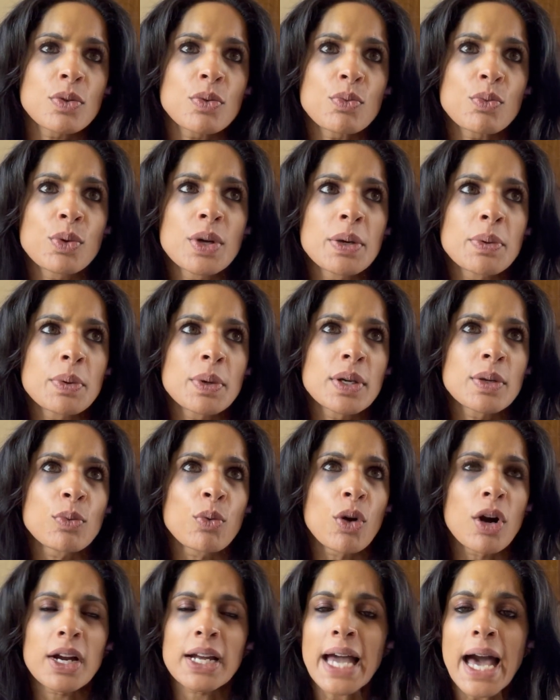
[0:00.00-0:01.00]
would
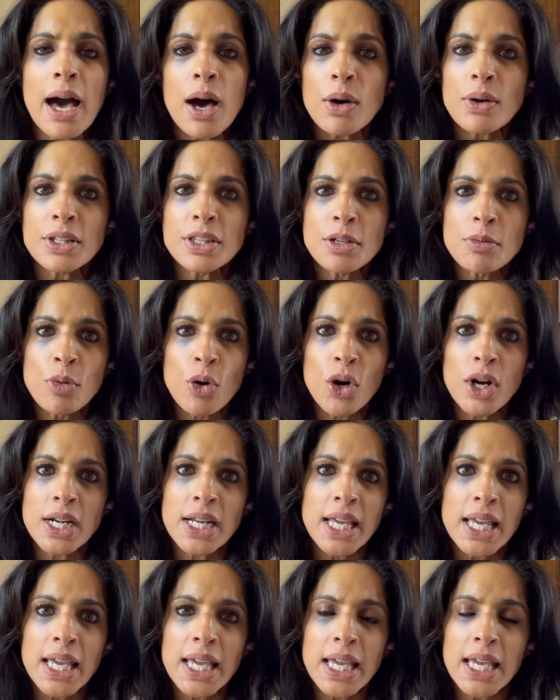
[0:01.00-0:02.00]
work out in the
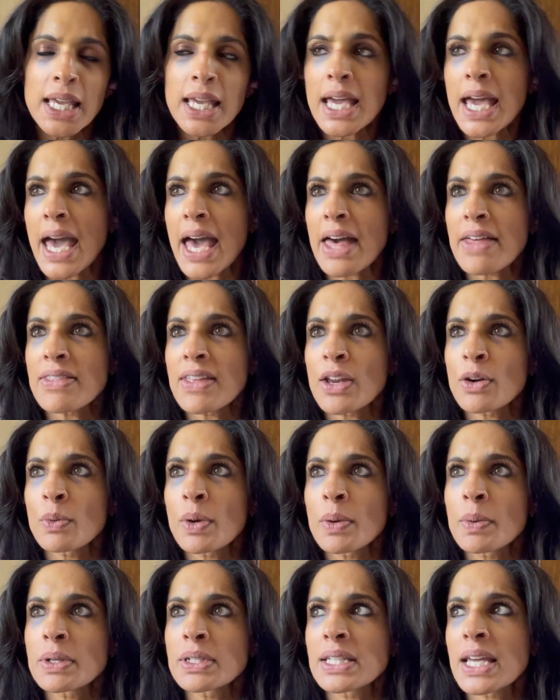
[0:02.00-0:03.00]
morning and then
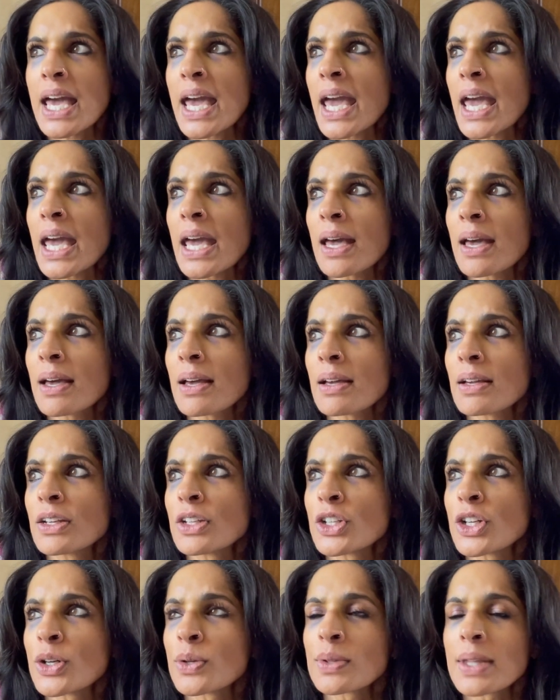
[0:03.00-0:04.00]
we would take, you
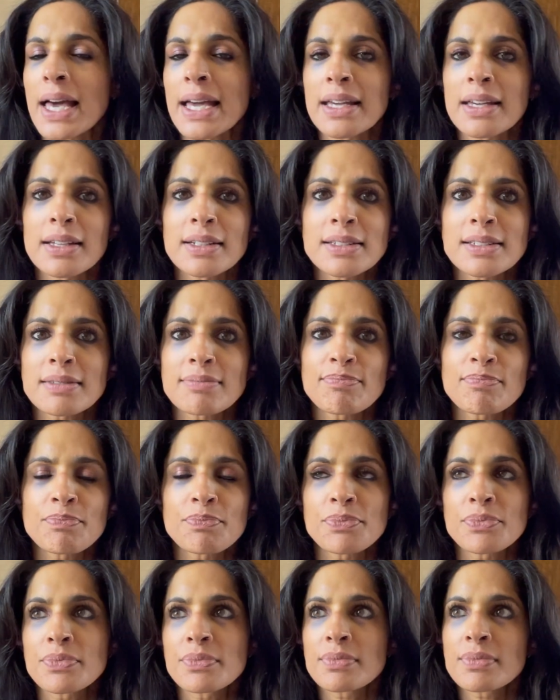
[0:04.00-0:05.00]
know, like a
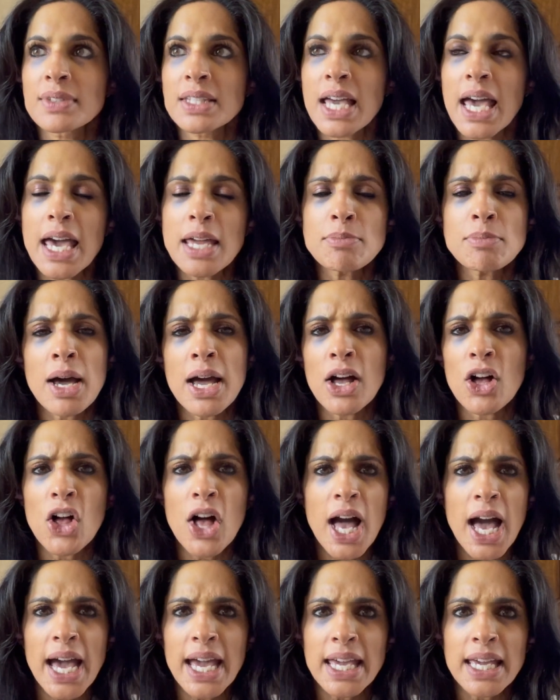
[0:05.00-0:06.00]
10-mile
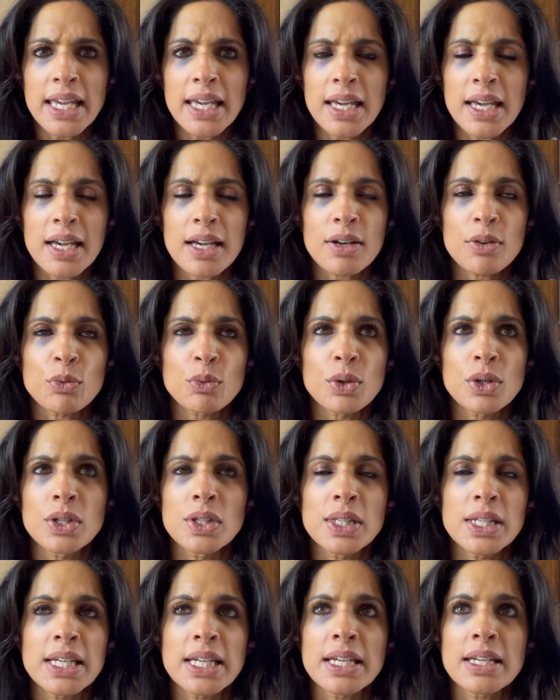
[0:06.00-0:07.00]
hike,
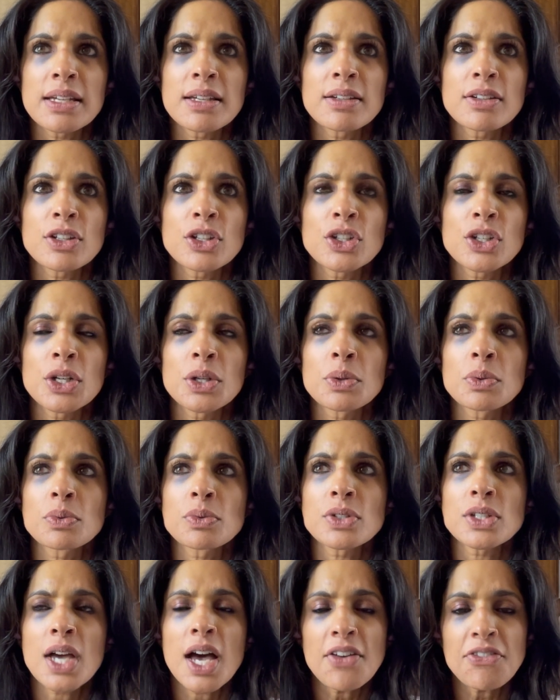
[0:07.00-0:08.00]
really, you know,
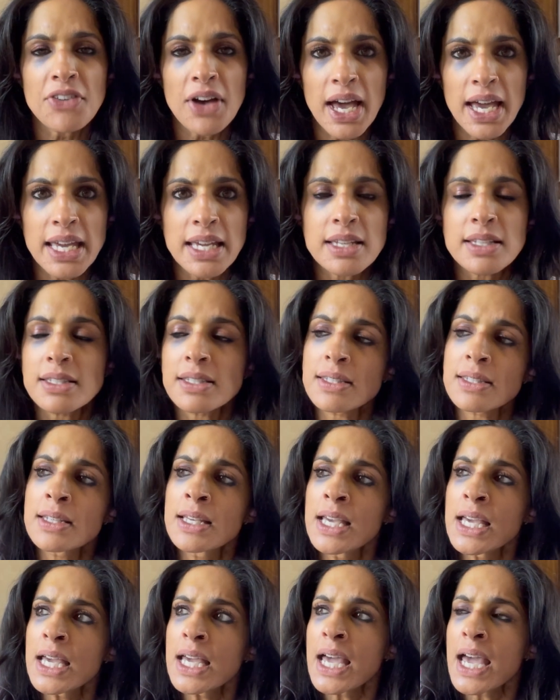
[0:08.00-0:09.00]
tough hikes.
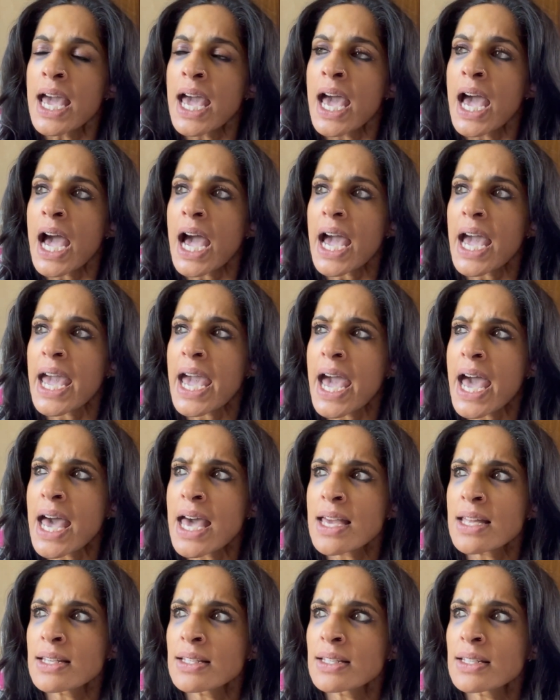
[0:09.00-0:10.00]

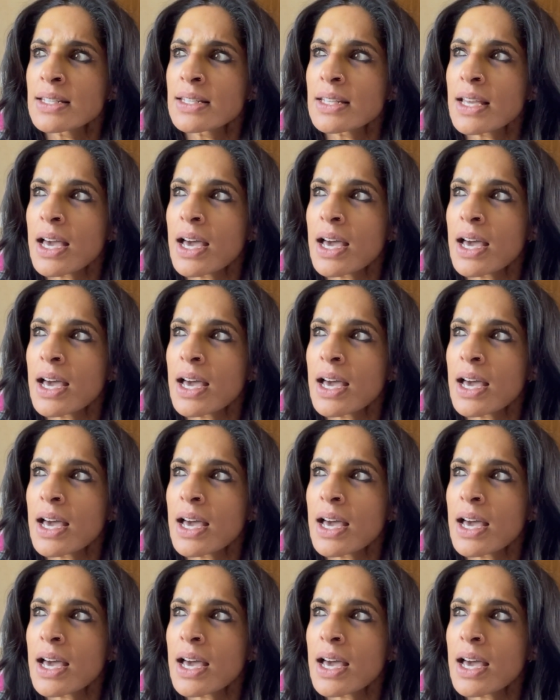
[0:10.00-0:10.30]
And